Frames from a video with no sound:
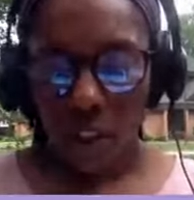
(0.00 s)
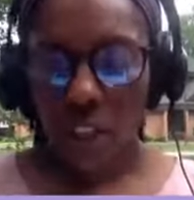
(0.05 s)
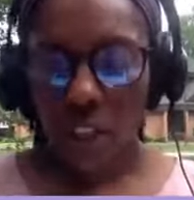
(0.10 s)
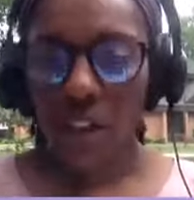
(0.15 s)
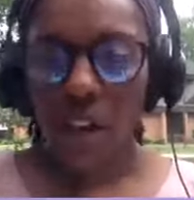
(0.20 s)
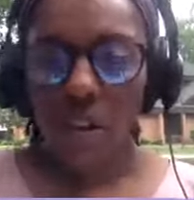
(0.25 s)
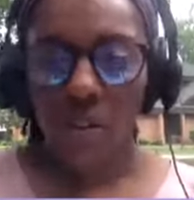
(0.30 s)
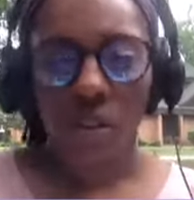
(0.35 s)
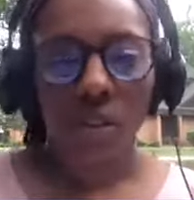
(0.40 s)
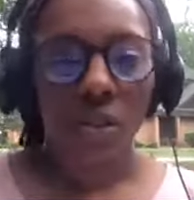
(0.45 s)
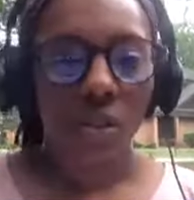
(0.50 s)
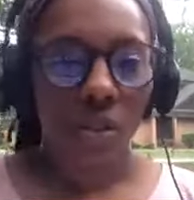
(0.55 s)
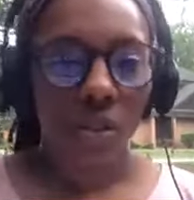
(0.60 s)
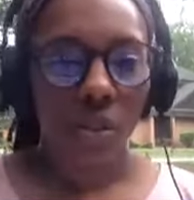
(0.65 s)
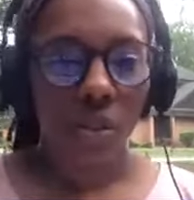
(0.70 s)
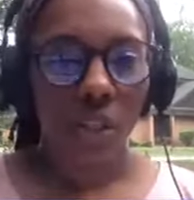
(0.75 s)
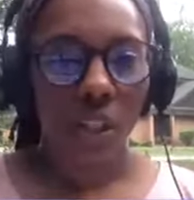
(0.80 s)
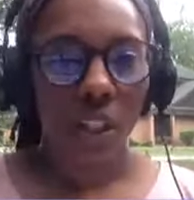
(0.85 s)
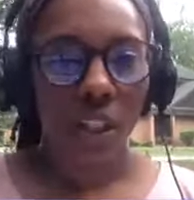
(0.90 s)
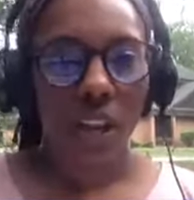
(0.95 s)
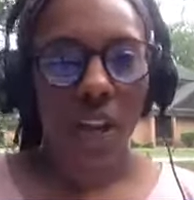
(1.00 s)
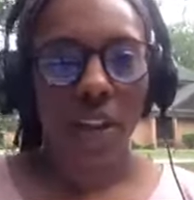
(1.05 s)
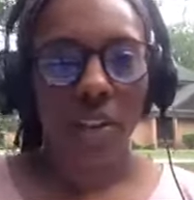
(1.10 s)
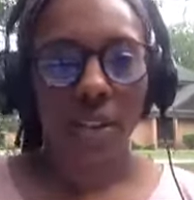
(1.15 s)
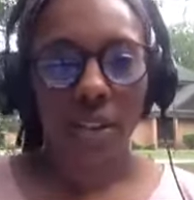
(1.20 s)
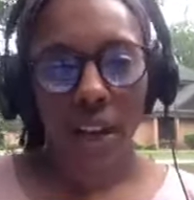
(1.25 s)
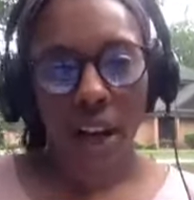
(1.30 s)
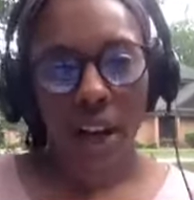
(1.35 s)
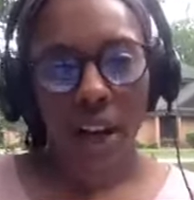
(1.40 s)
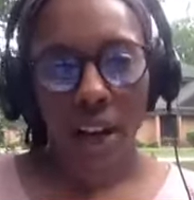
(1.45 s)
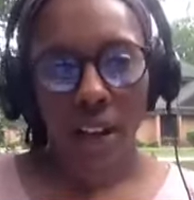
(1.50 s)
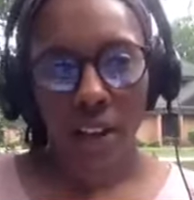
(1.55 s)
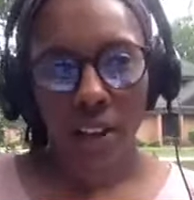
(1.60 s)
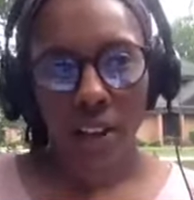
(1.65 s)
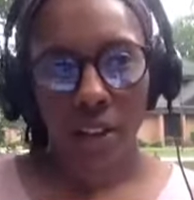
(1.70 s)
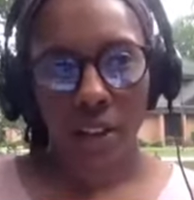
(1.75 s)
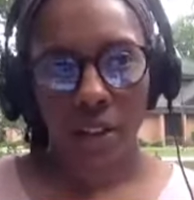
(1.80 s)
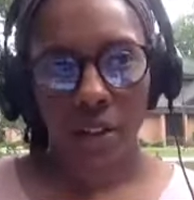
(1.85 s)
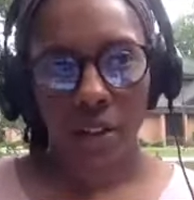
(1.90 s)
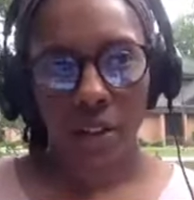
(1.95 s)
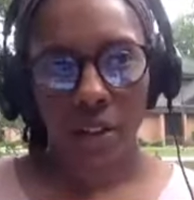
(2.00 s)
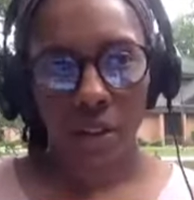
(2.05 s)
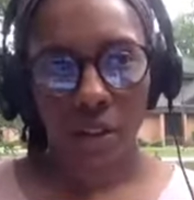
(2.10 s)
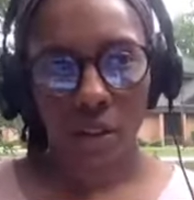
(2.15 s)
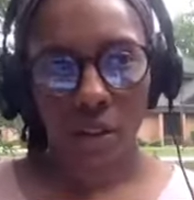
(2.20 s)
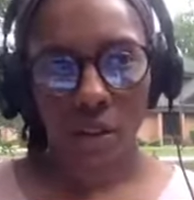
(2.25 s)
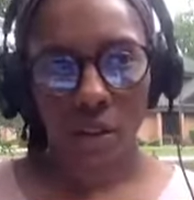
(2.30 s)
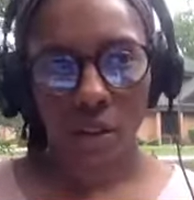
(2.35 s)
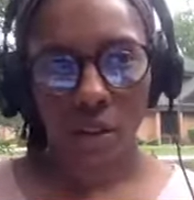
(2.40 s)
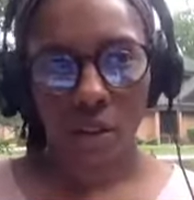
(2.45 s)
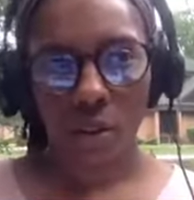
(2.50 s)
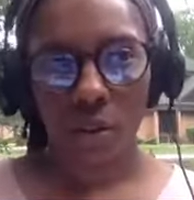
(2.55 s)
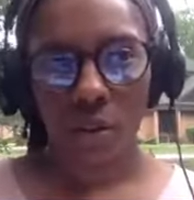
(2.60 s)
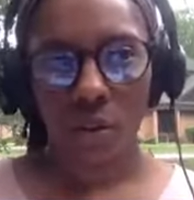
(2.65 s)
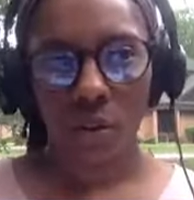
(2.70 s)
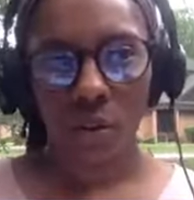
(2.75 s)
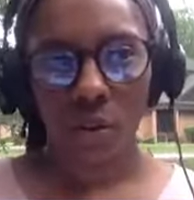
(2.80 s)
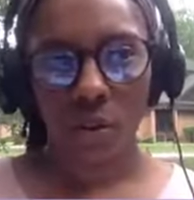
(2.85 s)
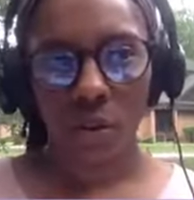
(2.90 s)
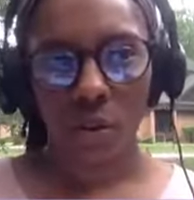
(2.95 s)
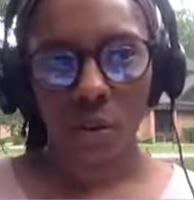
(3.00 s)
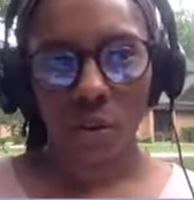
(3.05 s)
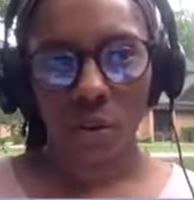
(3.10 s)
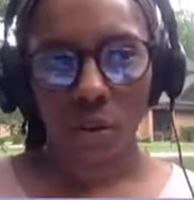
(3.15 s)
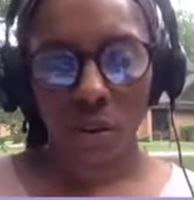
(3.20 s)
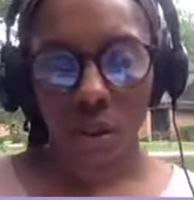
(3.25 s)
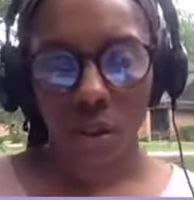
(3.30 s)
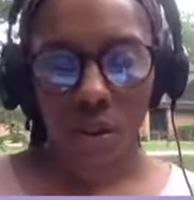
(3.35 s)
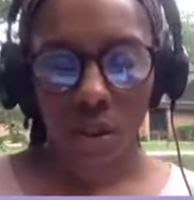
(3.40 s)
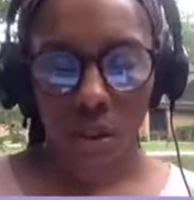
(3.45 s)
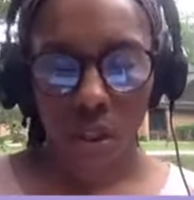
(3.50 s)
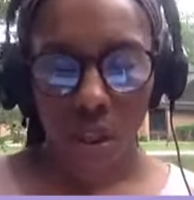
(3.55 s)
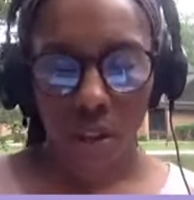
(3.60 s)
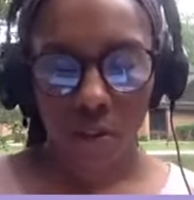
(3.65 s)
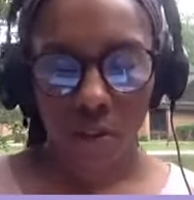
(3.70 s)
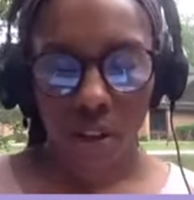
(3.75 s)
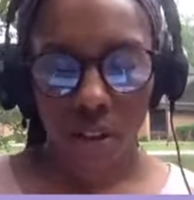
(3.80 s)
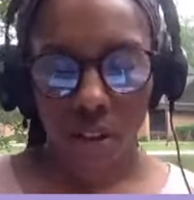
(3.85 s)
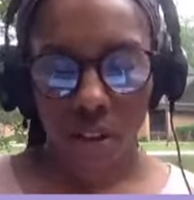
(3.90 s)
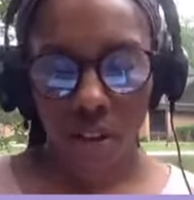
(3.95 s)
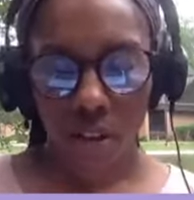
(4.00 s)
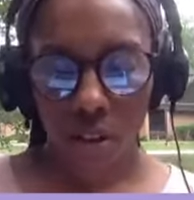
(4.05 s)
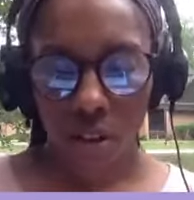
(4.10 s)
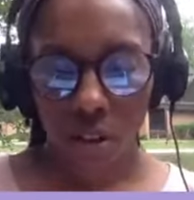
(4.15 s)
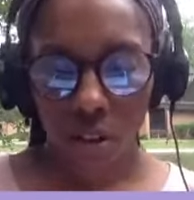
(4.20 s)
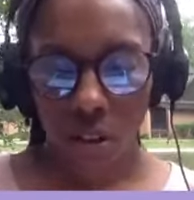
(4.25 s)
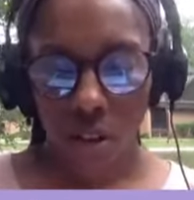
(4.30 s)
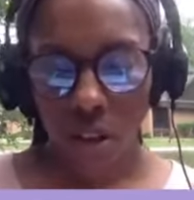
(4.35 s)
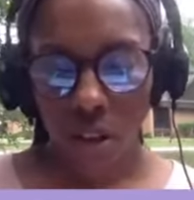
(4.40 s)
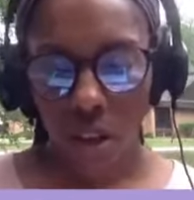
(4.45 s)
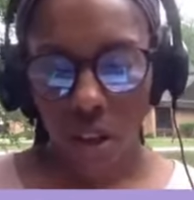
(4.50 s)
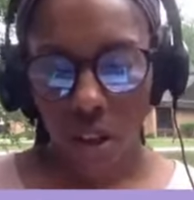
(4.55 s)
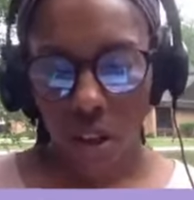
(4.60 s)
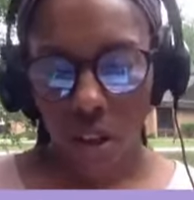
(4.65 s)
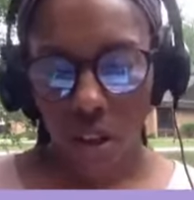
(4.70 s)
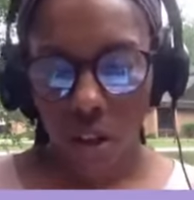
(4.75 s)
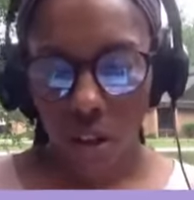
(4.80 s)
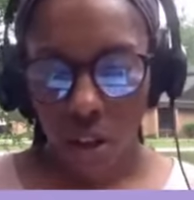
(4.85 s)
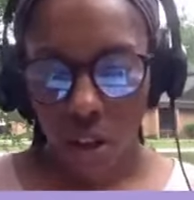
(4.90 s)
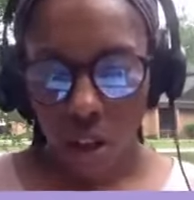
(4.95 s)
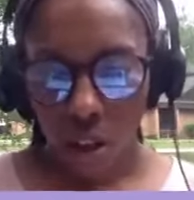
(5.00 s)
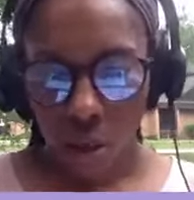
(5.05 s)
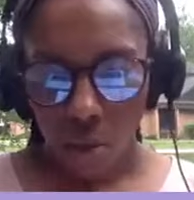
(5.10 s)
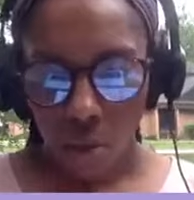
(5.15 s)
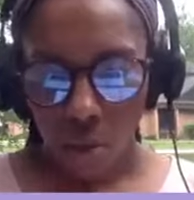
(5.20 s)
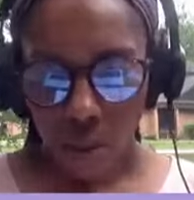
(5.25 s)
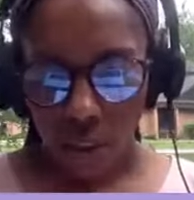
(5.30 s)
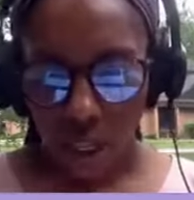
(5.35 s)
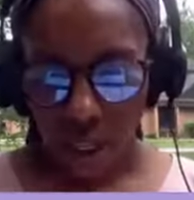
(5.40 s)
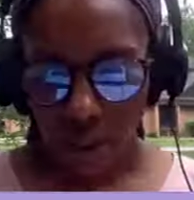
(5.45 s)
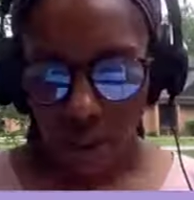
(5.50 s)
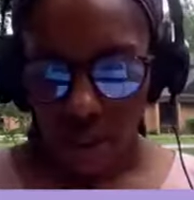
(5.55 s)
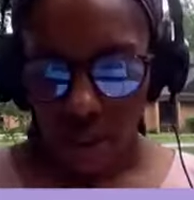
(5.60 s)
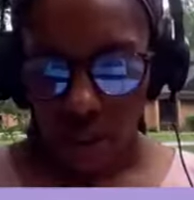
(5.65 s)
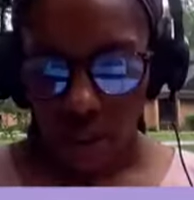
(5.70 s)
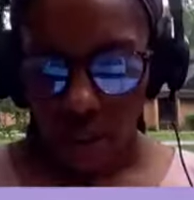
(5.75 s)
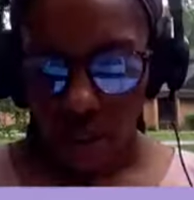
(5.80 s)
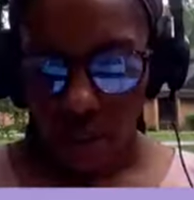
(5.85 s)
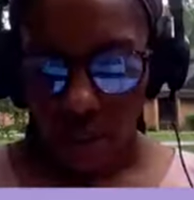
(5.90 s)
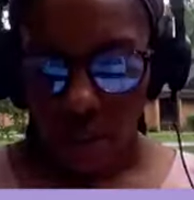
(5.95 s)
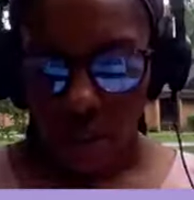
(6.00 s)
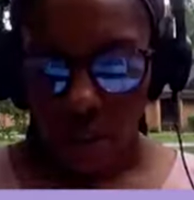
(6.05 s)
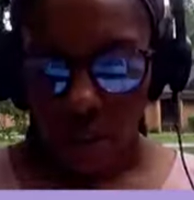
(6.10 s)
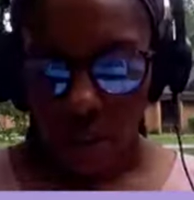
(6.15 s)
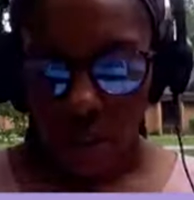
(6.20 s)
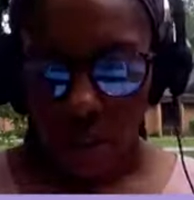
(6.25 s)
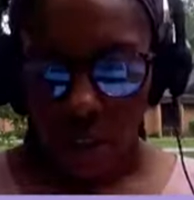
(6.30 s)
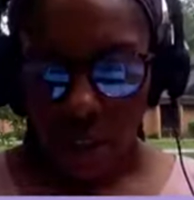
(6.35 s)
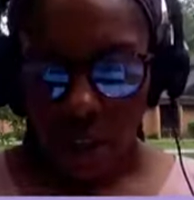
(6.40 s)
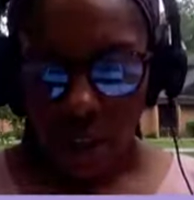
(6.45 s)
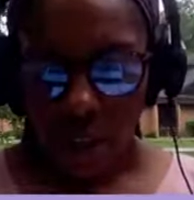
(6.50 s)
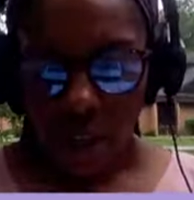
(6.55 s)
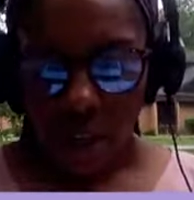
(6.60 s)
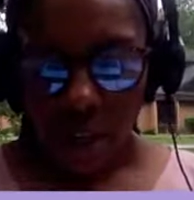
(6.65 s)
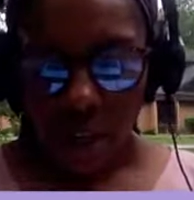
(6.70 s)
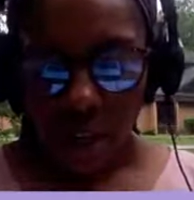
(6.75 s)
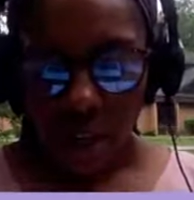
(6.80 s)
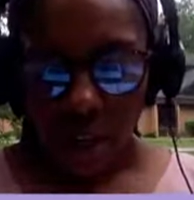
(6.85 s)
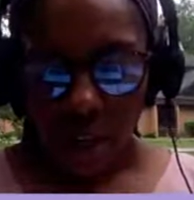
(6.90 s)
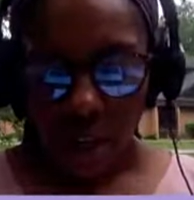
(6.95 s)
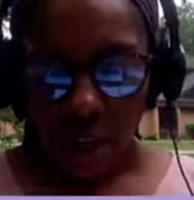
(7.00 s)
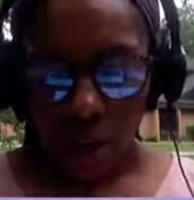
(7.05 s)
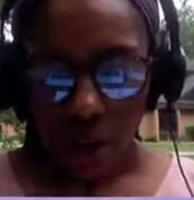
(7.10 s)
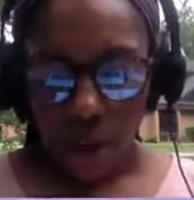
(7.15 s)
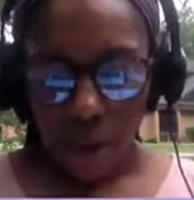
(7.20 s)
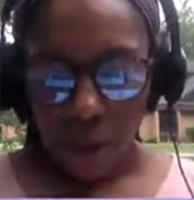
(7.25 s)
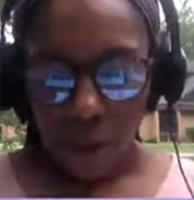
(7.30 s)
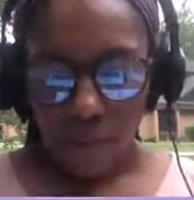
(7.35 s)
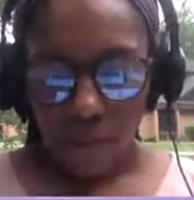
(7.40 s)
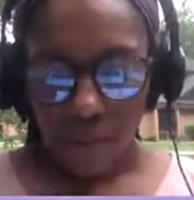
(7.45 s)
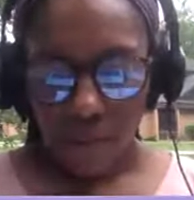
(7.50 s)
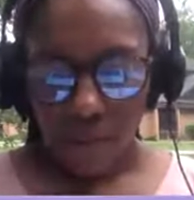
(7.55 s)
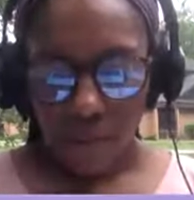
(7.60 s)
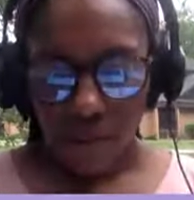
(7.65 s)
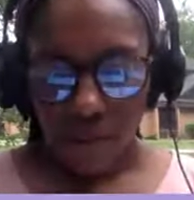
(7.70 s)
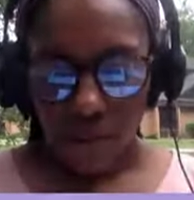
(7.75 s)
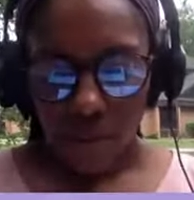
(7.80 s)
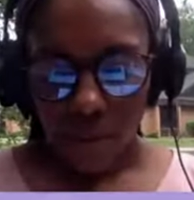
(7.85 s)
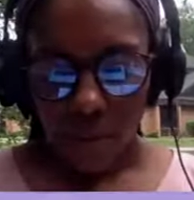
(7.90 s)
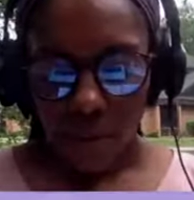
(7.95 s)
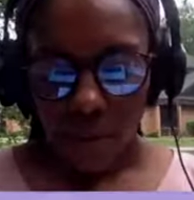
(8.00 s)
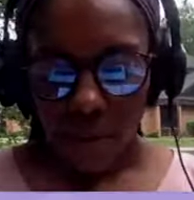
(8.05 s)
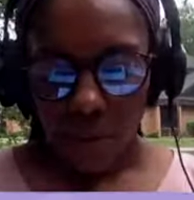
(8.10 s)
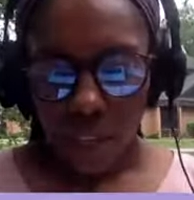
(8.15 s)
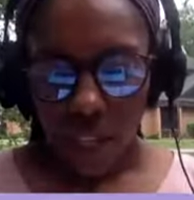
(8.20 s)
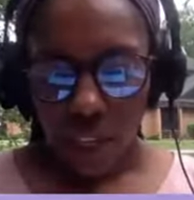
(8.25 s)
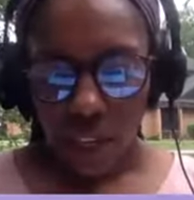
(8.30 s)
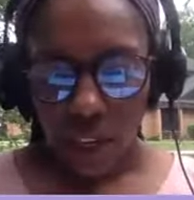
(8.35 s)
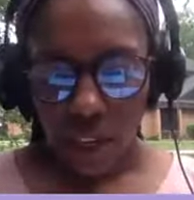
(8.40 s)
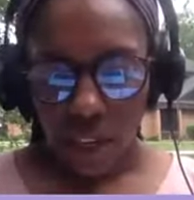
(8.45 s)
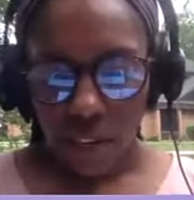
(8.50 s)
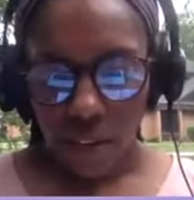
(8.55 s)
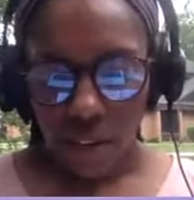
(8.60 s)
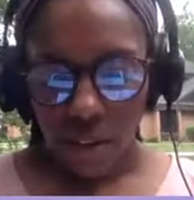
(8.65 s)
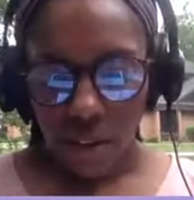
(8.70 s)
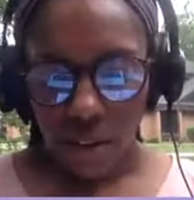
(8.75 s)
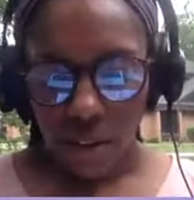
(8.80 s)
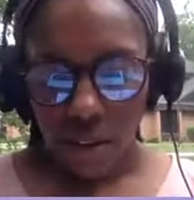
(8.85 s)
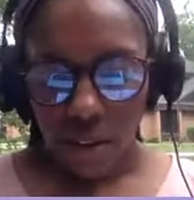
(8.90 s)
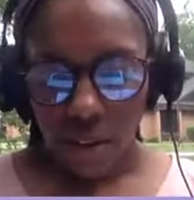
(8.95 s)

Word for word: like, shout to the Lord, ask God to to save us, to, to protect us, um, and